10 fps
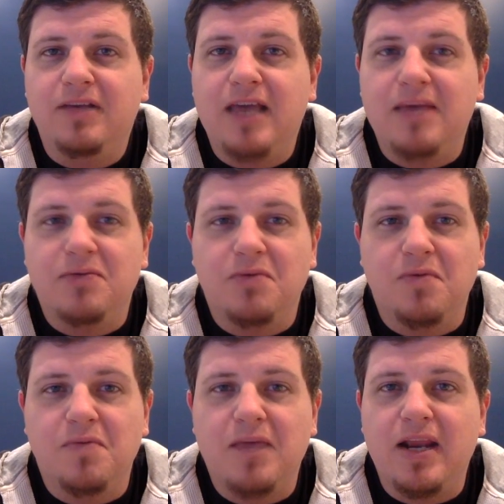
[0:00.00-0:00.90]
games where
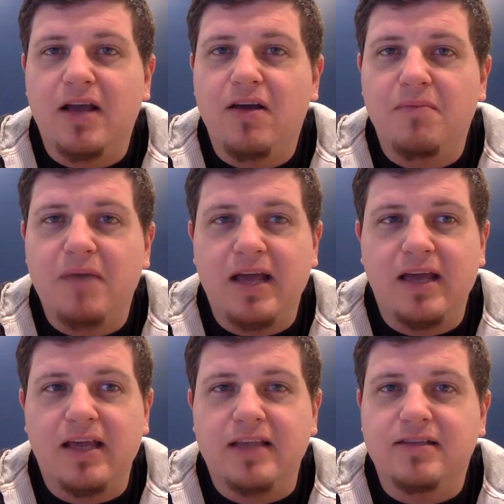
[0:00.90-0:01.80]
we made a comeback
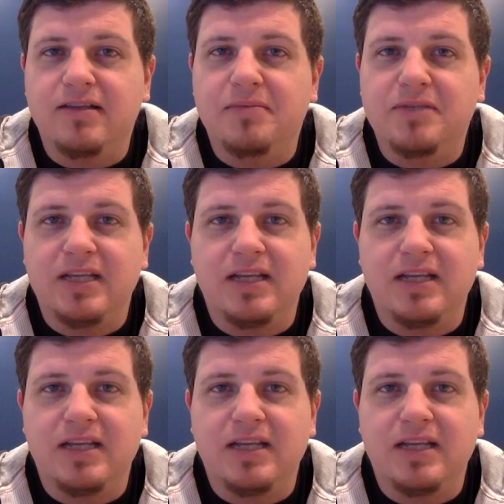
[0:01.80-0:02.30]
against Clemson,